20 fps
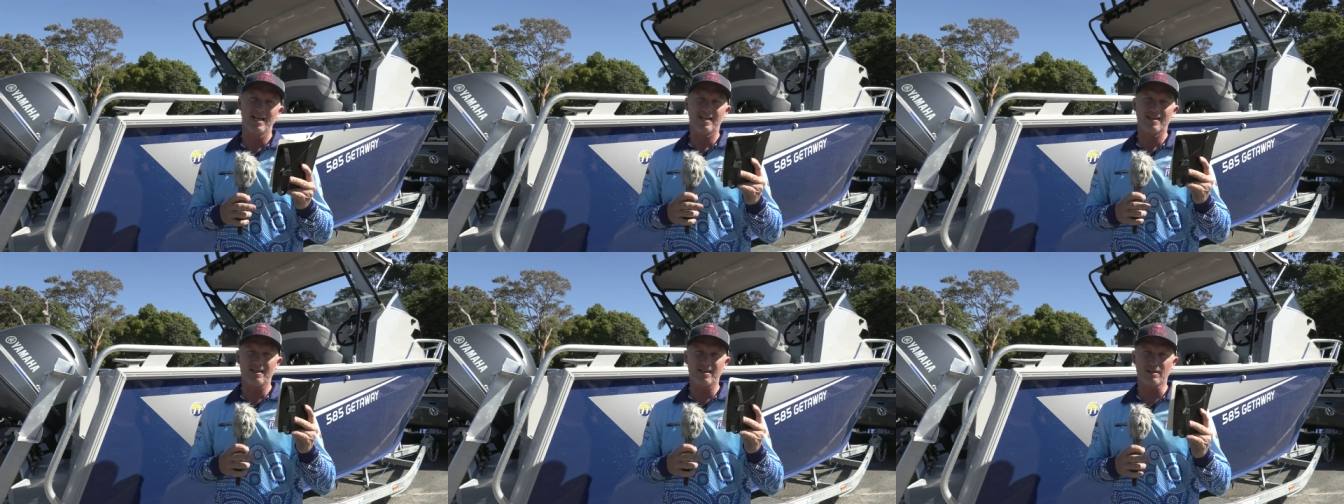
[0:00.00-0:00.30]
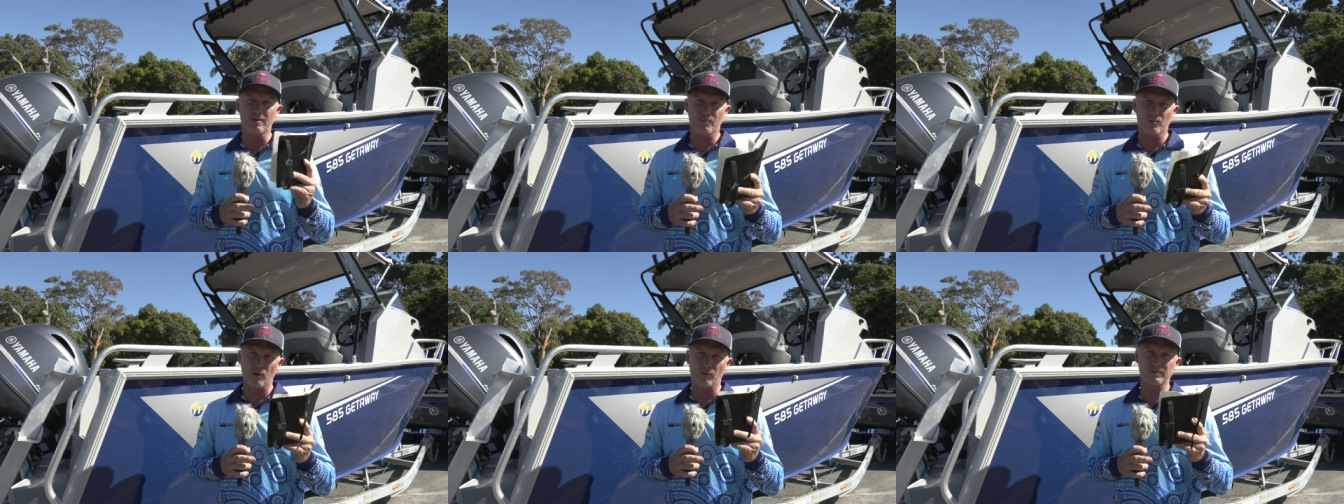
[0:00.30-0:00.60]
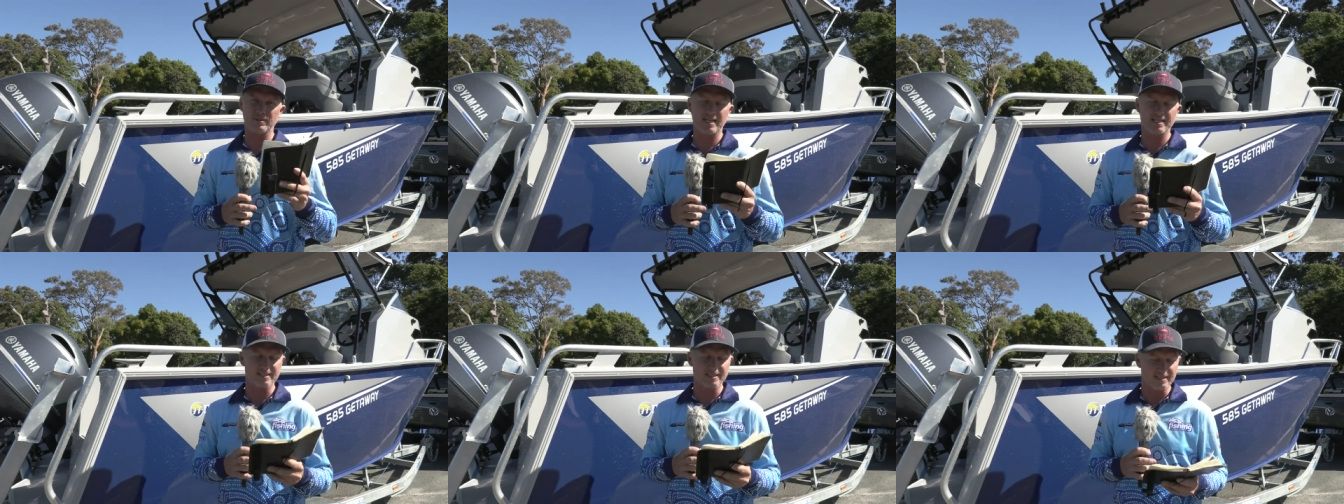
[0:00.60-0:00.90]
that the prop
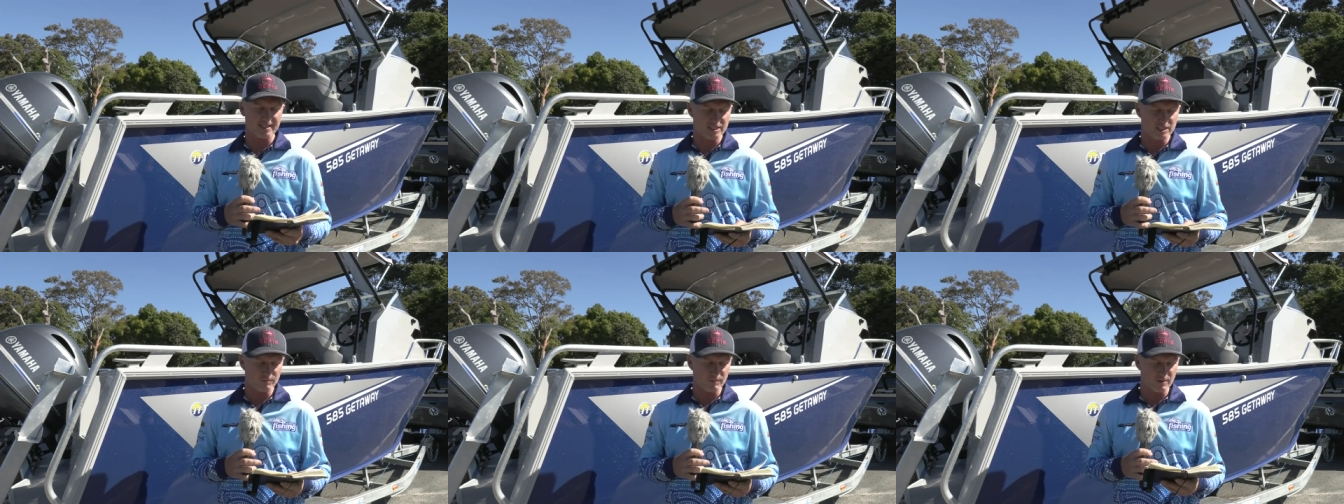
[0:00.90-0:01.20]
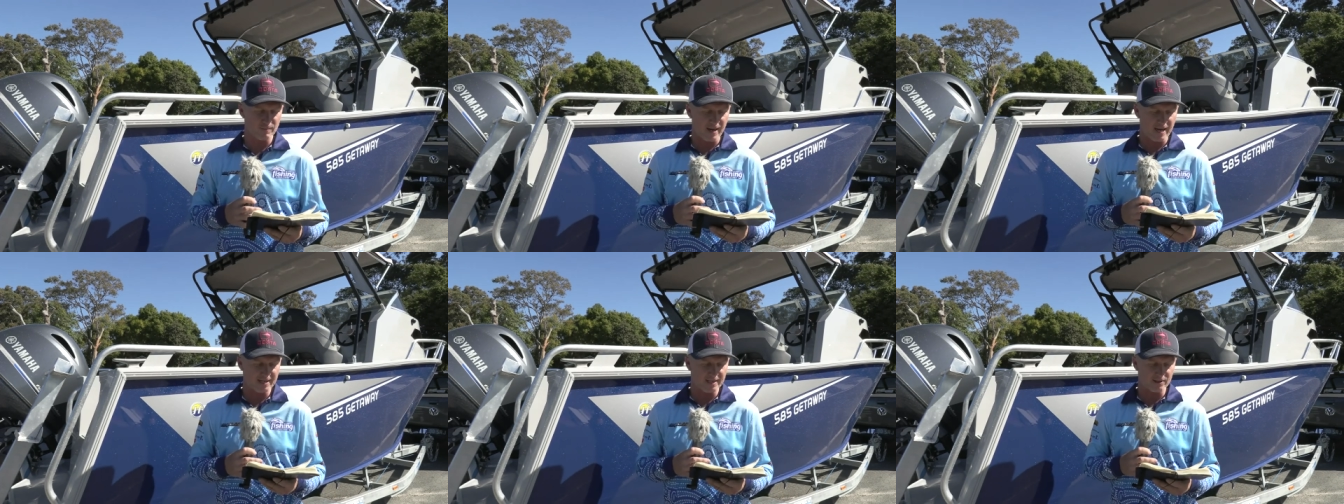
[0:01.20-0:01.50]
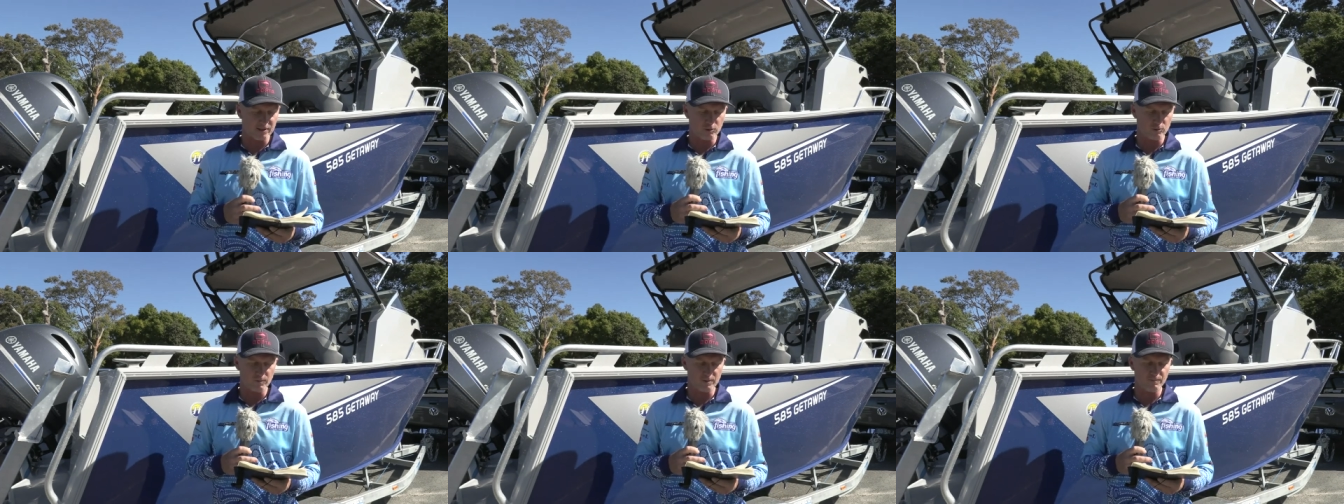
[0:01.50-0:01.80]
does need to be made a
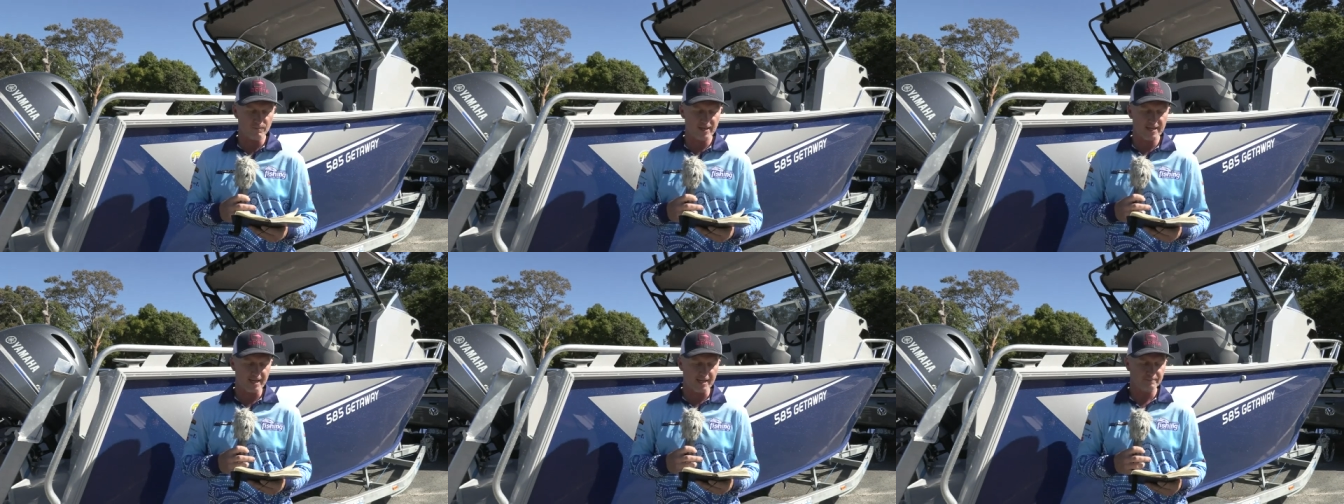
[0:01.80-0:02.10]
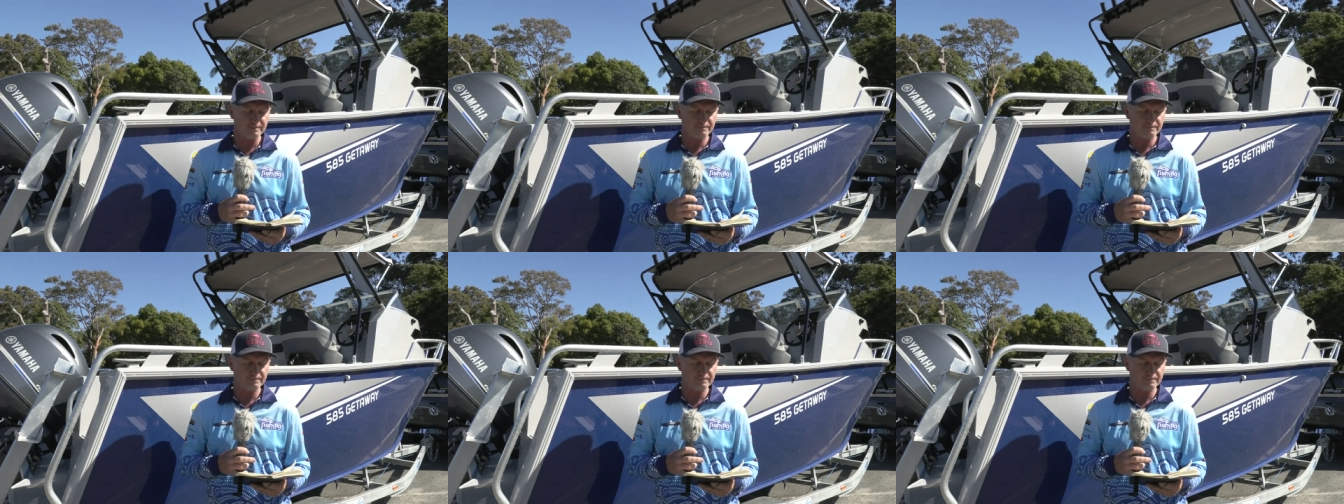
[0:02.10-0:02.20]
little bit bigger.